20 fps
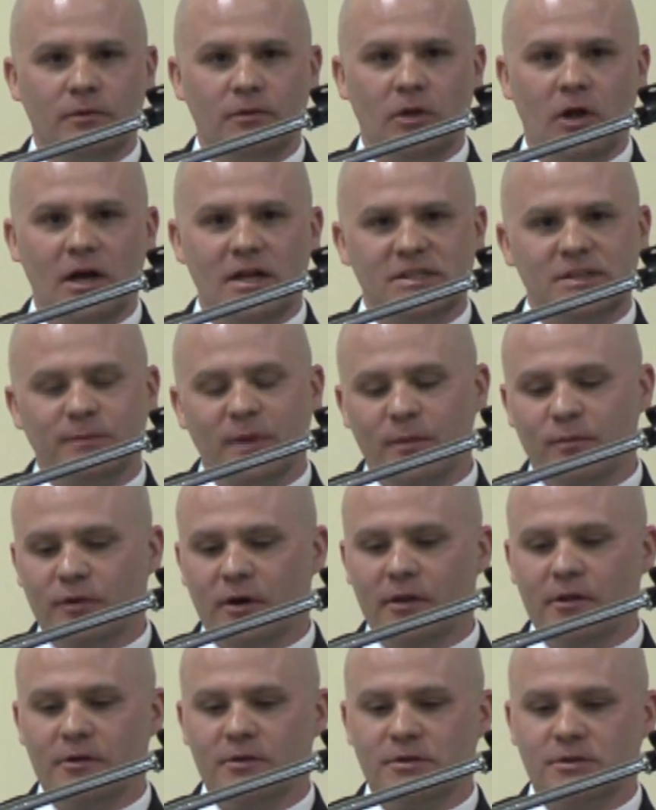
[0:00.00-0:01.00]
lost my
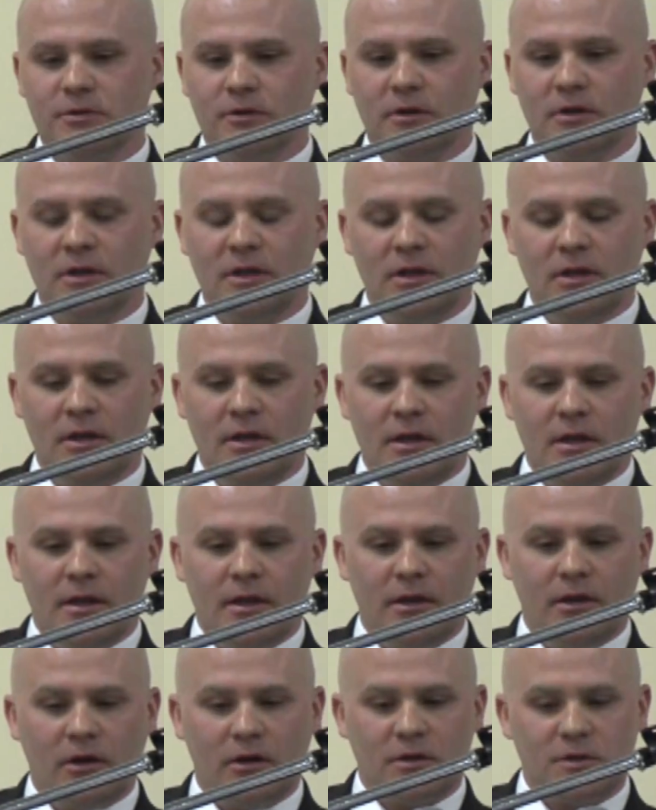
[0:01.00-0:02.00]
brothers or,
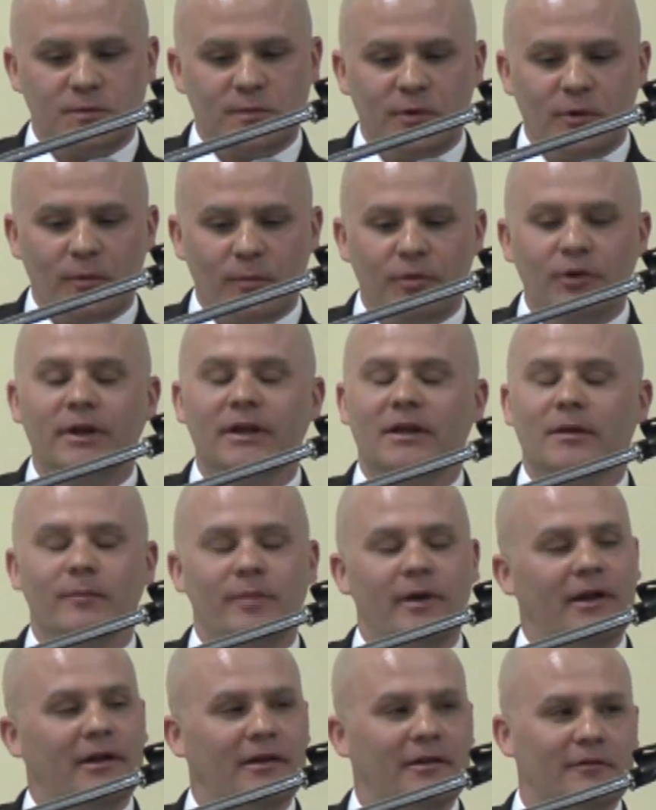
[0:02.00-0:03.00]
because we were pretty
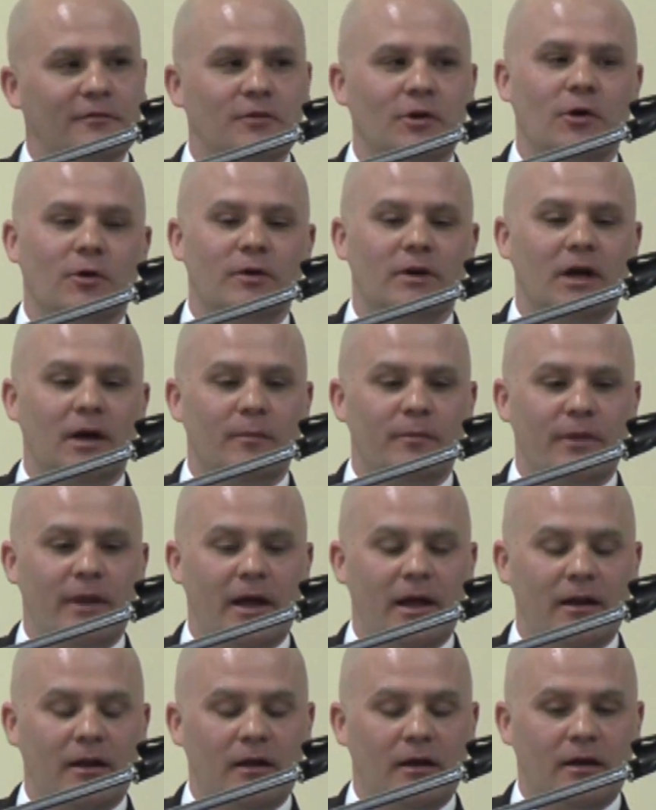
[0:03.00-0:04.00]
competitive growing up,
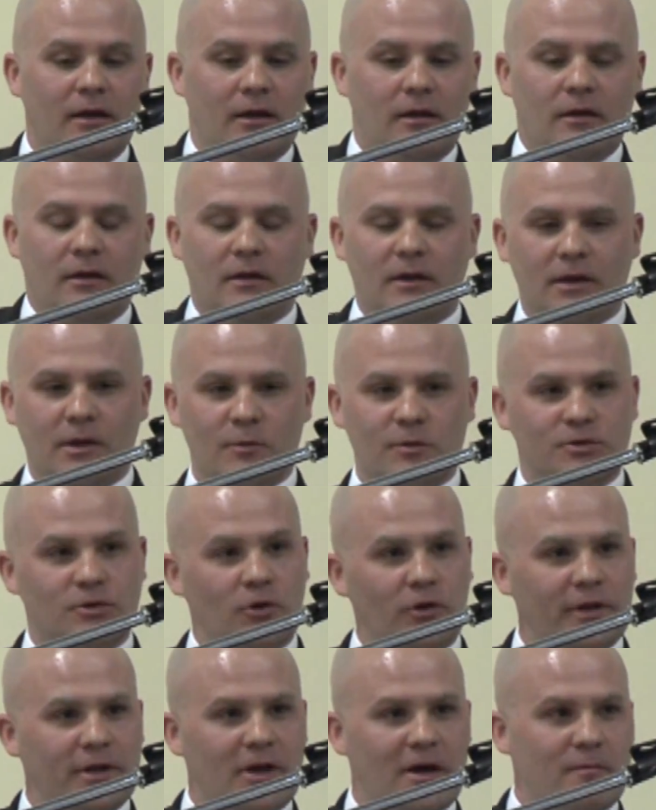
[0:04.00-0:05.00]
that it was
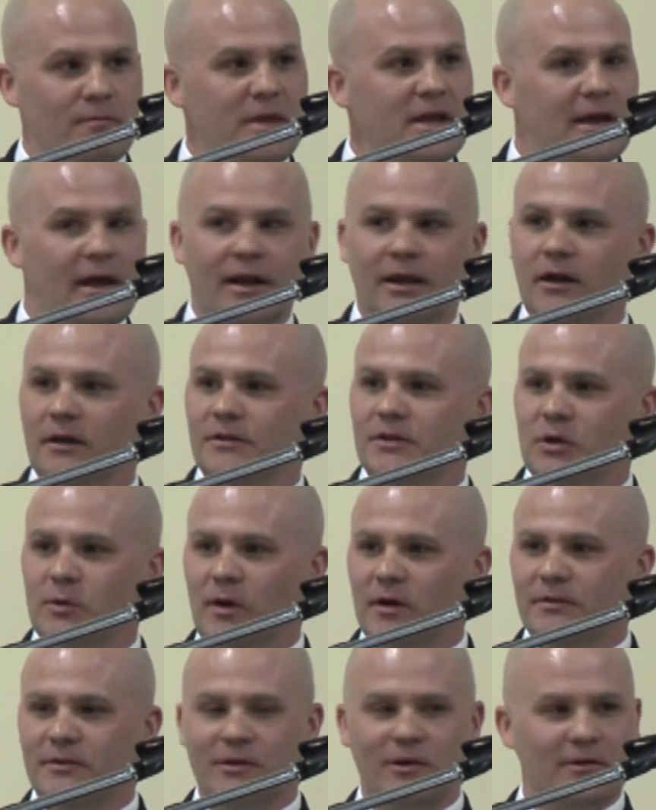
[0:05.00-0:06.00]
only on me. I got to go
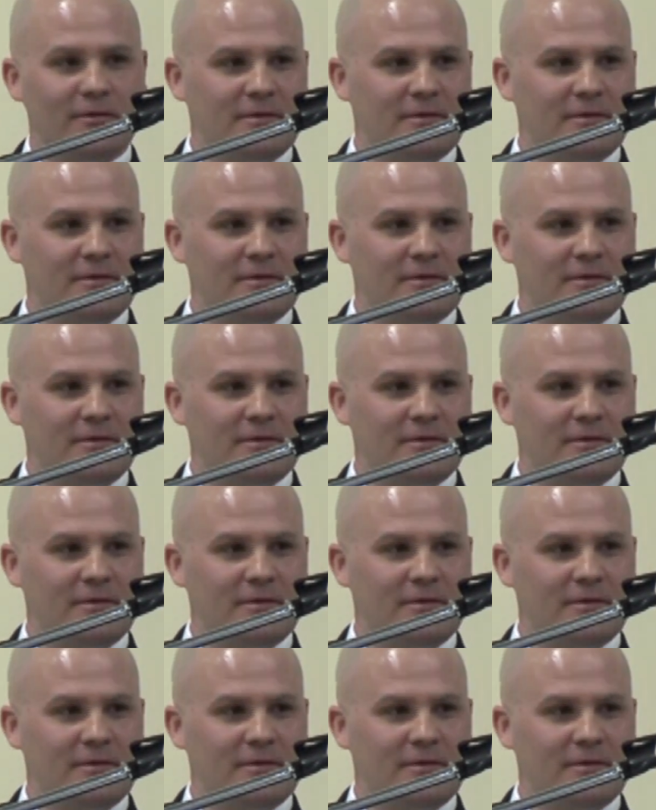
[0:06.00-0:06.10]
out there